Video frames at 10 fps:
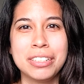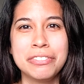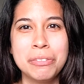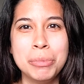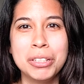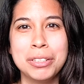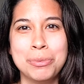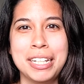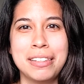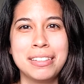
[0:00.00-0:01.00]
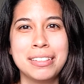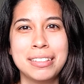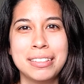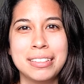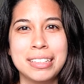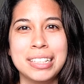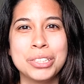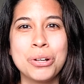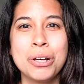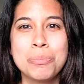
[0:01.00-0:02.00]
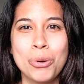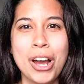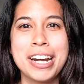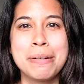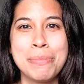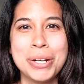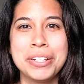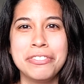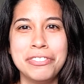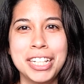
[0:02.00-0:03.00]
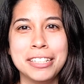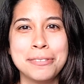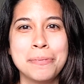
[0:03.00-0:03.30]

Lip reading: are familiar with. It's called product market fit.